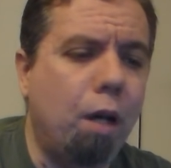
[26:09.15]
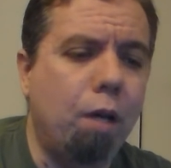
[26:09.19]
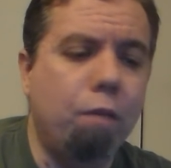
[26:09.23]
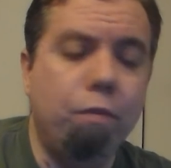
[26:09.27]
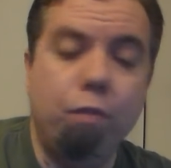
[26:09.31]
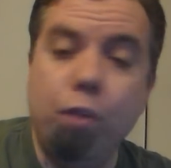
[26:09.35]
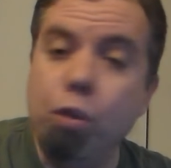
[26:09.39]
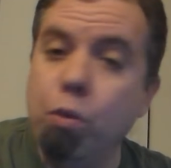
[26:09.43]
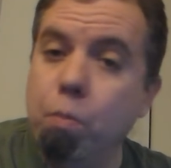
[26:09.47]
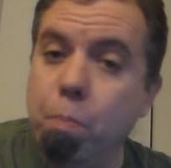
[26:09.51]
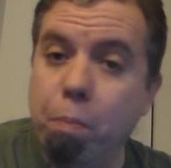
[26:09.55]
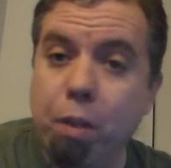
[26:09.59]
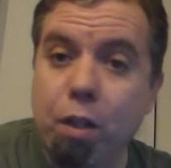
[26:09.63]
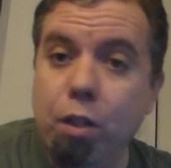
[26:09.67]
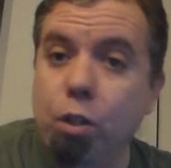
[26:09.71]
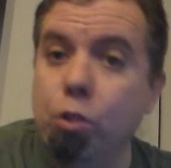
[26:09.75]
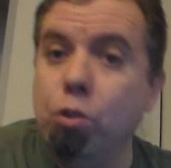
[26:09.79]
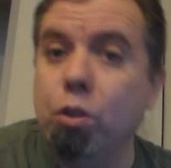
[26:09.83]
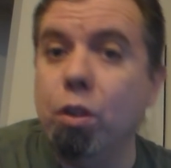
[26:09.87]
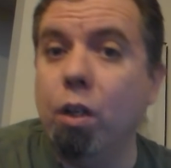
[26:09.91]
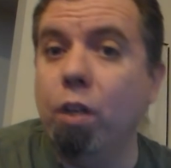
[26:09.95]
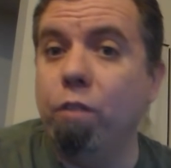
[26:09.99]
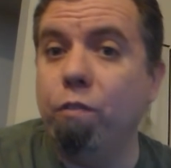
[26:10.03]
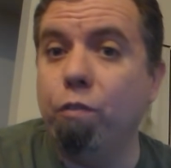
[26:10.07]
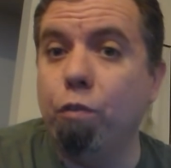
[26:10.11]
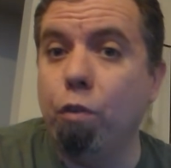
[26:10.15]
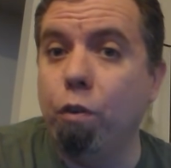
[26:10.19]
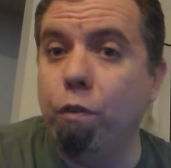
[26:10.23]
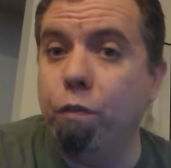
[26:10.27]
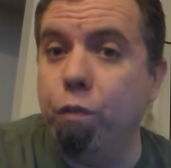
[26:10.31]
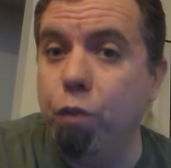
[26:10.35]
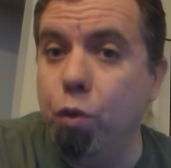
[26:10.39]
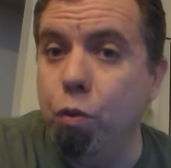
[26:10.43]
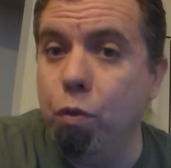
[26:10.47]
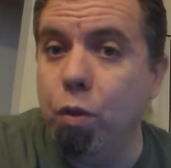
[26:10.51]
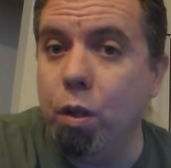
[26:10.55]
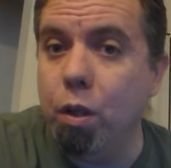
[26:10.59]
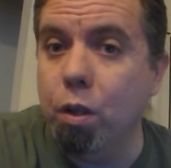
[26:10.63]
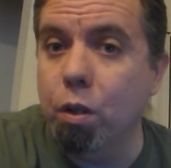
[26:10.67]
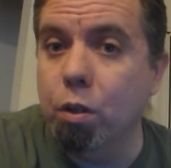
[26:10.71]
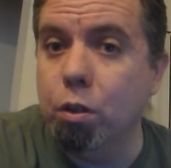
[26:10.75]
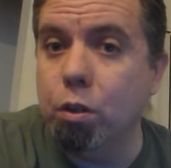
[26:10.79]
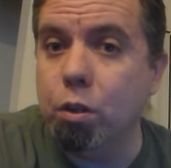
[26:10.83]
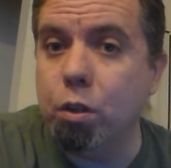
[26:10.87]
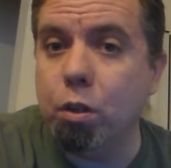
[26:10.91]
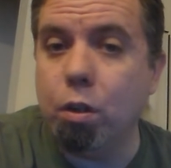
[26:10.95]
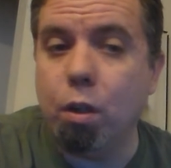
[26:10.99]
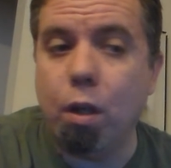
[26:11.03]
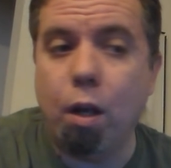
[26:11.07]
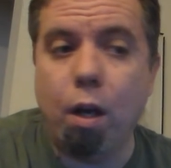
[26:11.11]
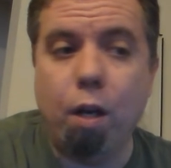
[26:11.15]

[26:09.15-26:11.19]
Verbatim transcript: I've been using it for a few years.